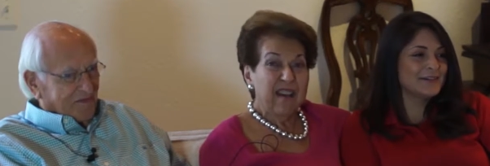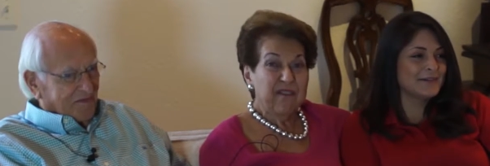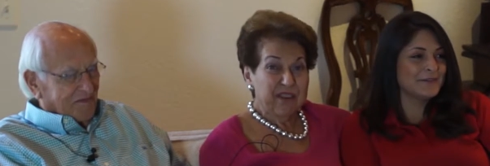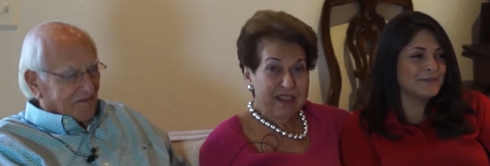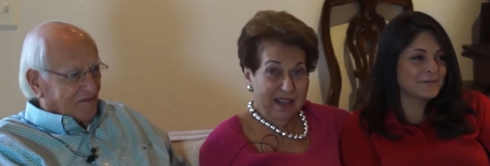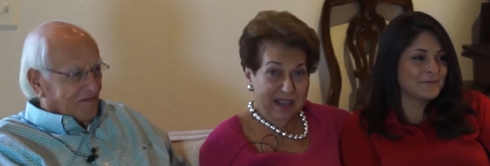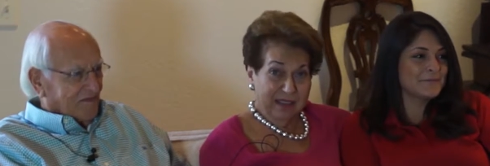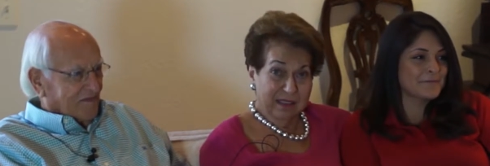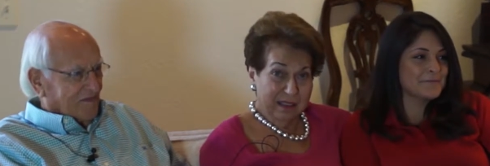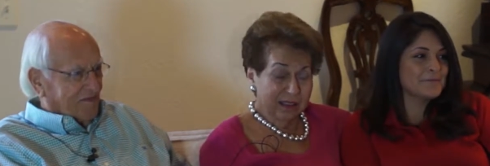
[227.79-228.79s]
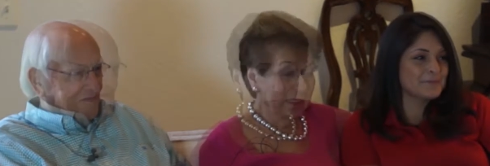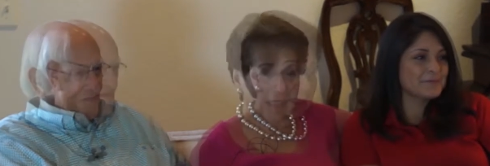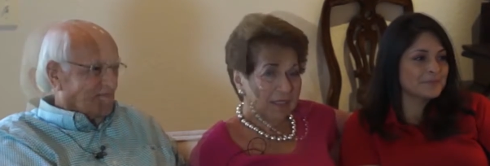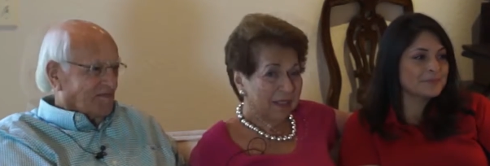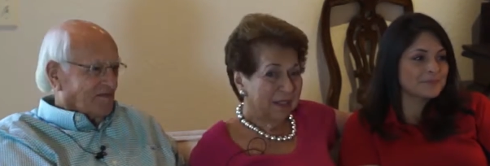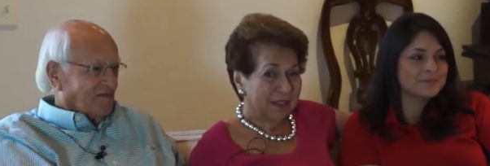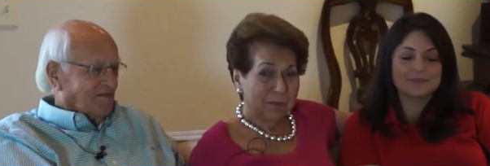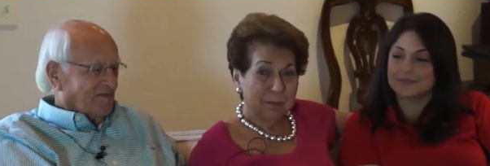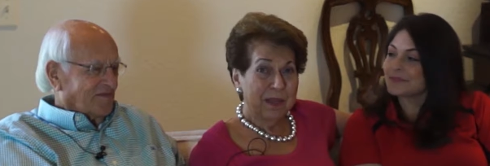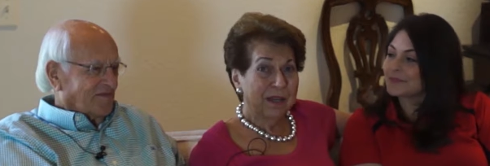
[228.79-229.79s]
Speaker 1: everything. It's
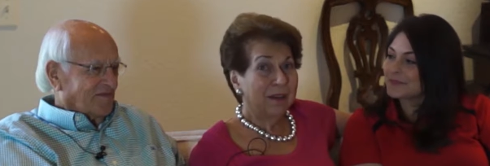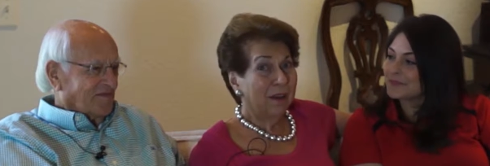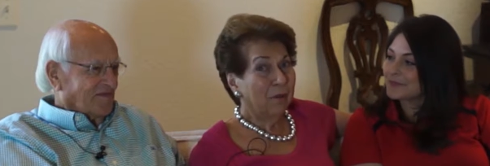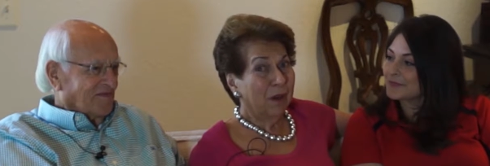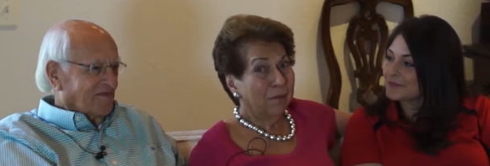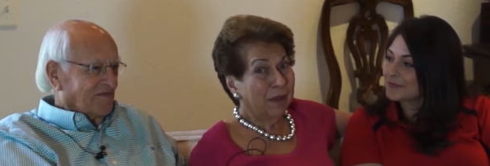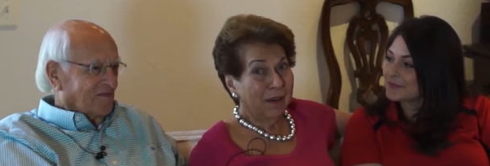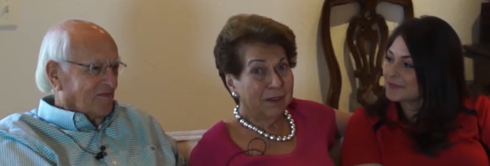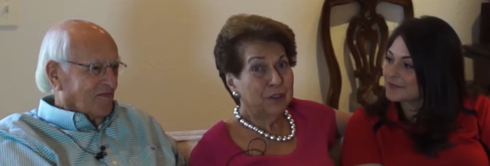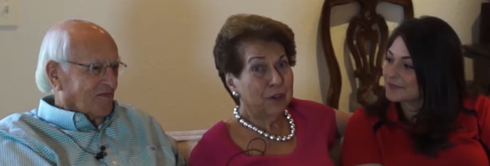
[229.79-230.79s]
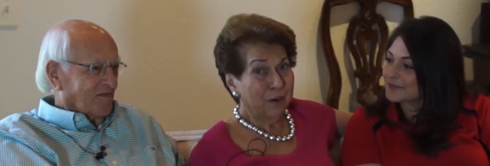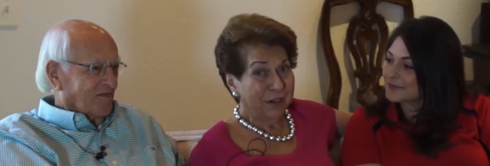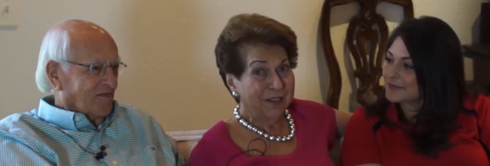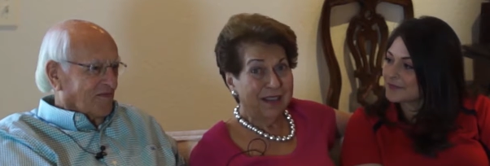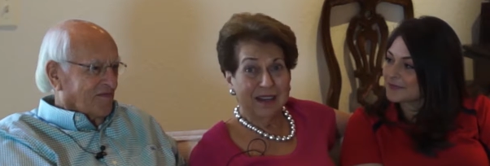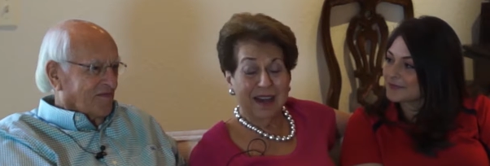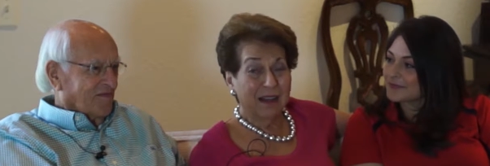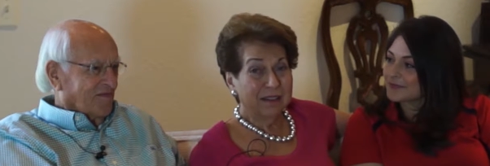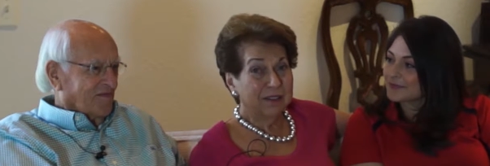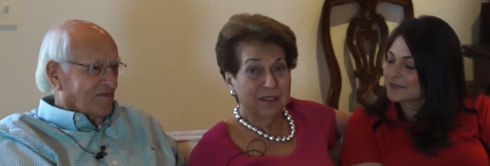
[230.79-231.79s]
been a journey that
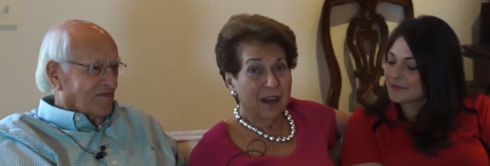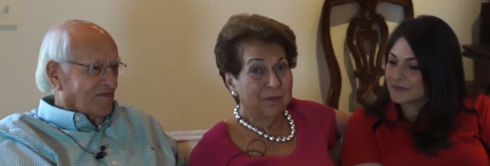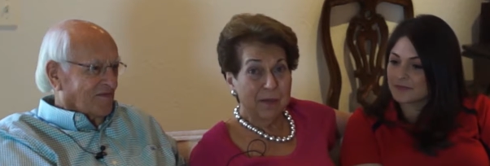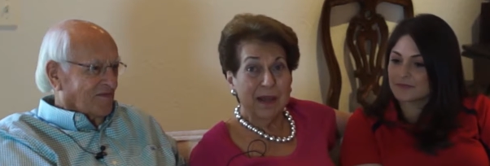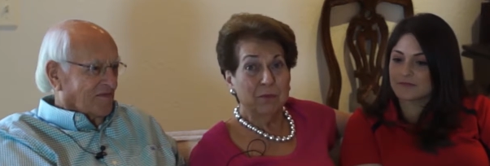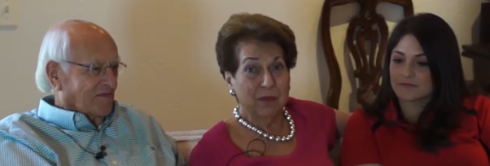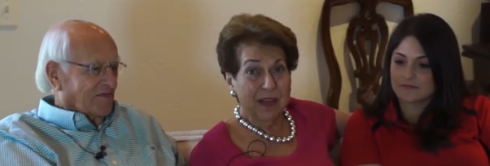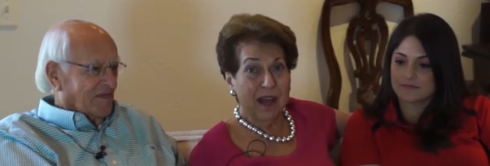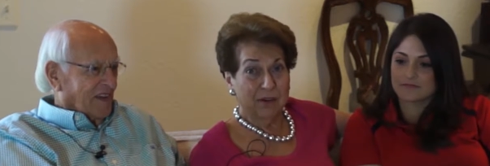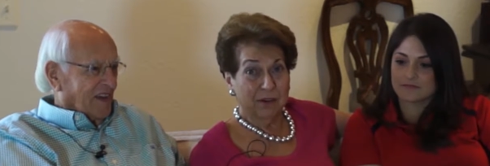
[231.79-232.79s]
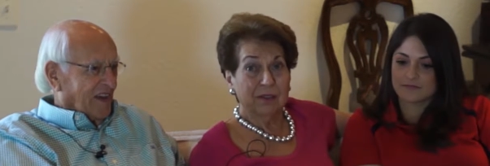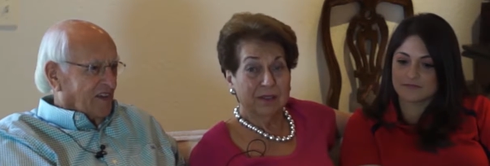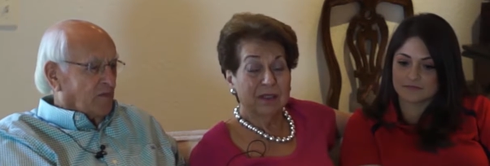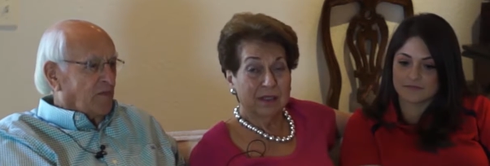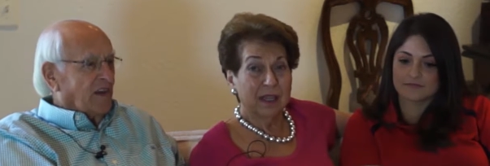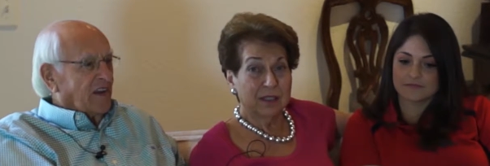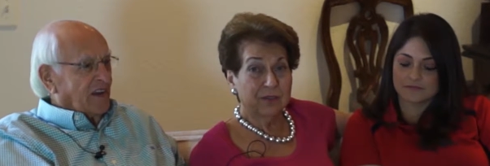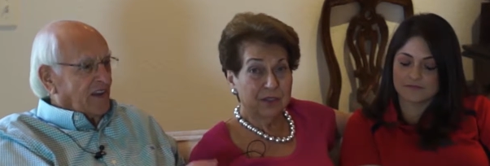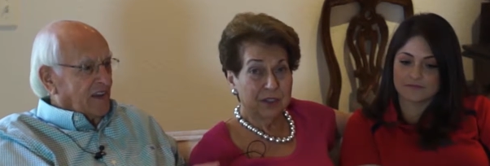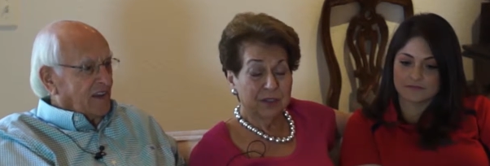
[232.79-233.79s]
I could not have made without her.
Speaker 2: It's been
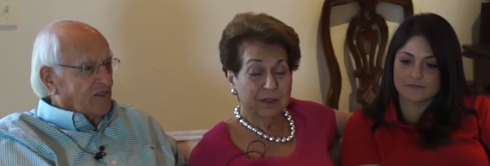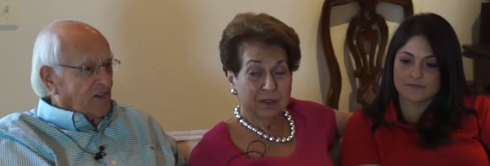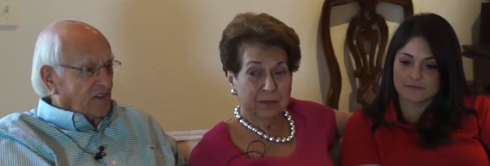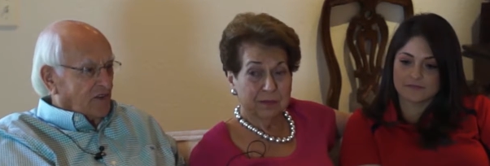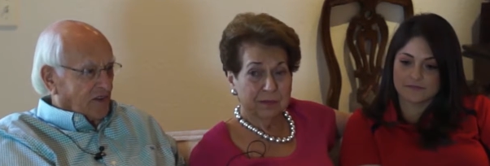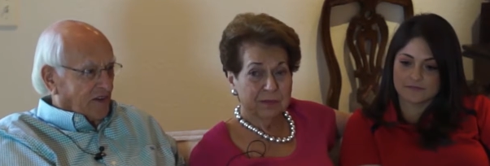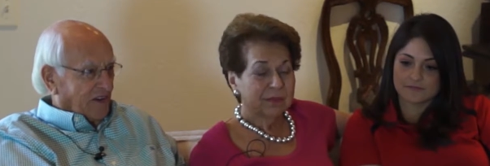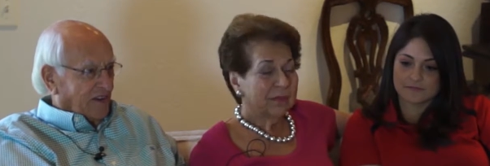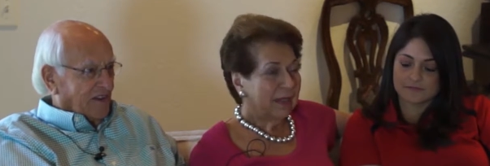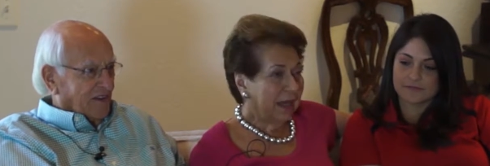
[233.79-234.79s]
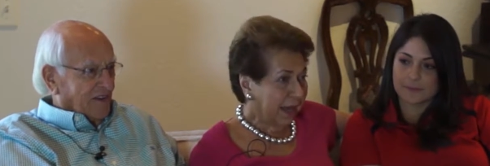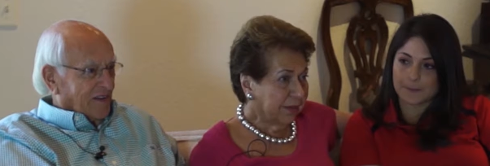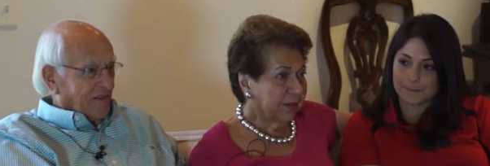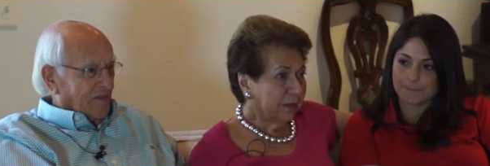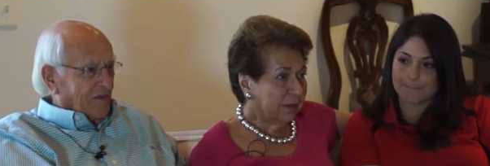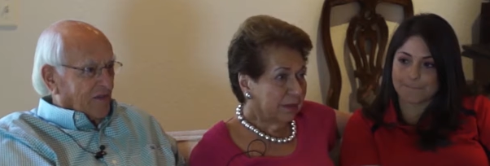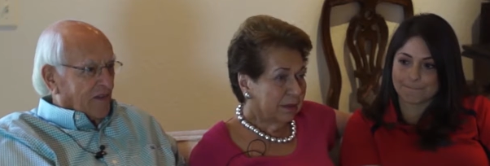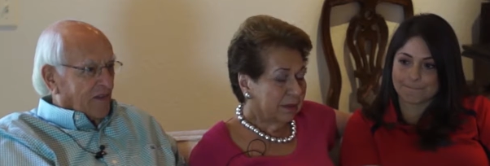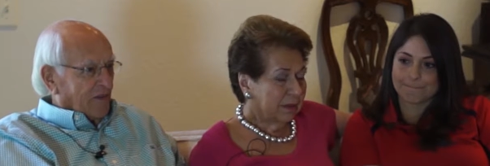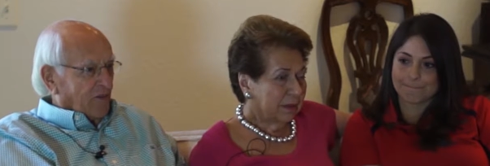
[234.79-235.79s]
an easy journey. Yes. Yeah.
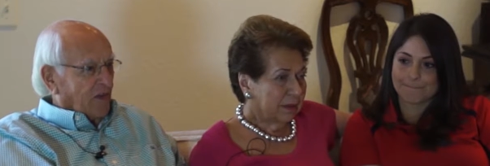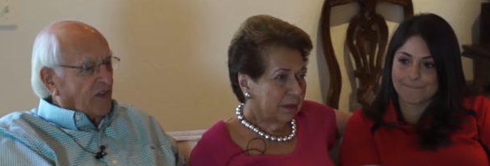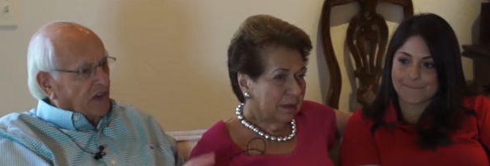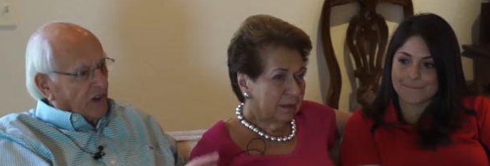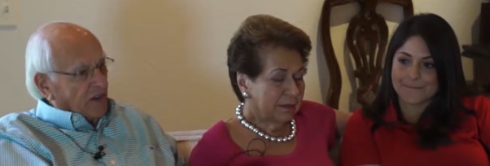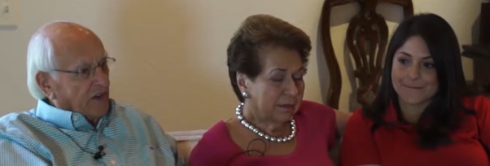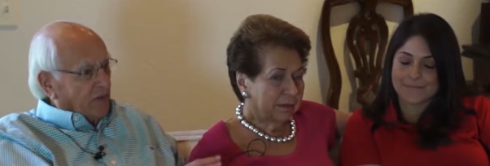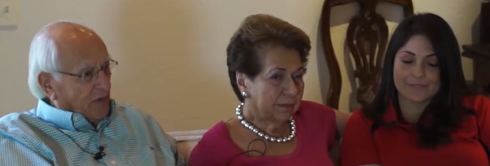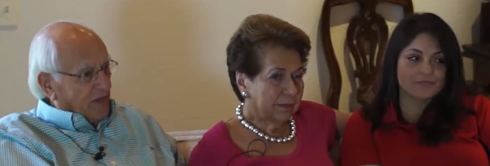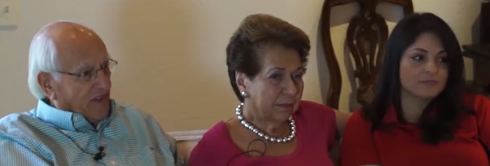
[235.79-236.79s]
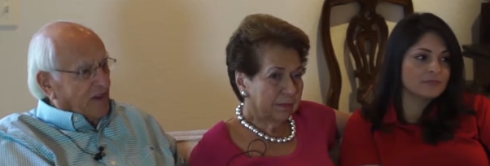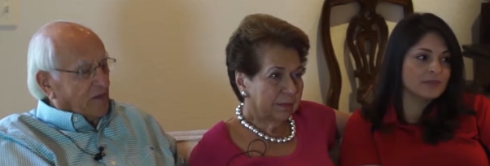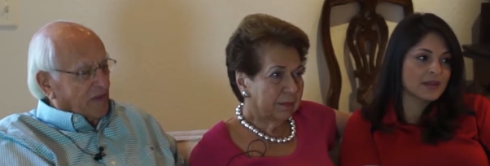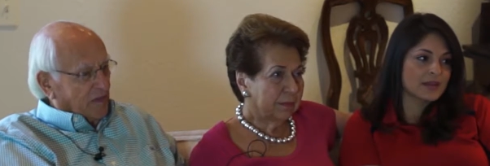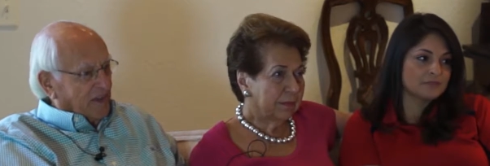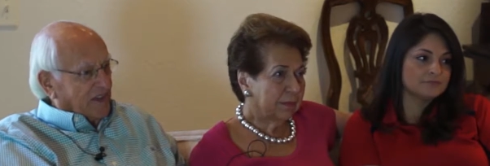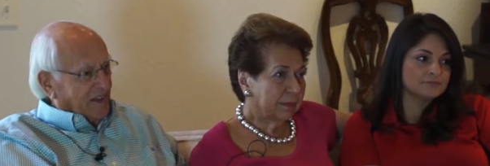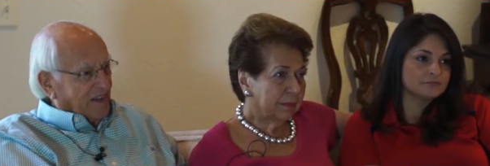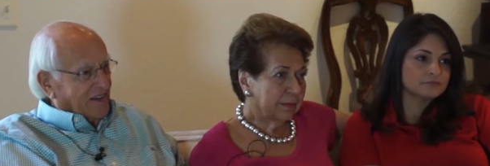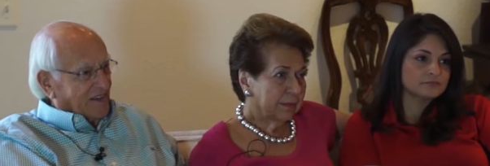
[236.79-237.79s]
With y'all and with them, let me
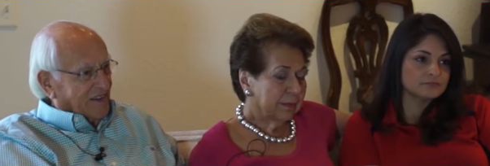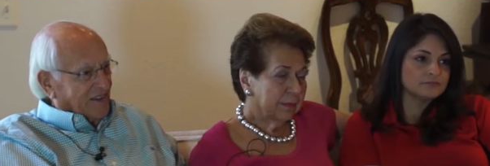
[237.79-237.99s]
tell you.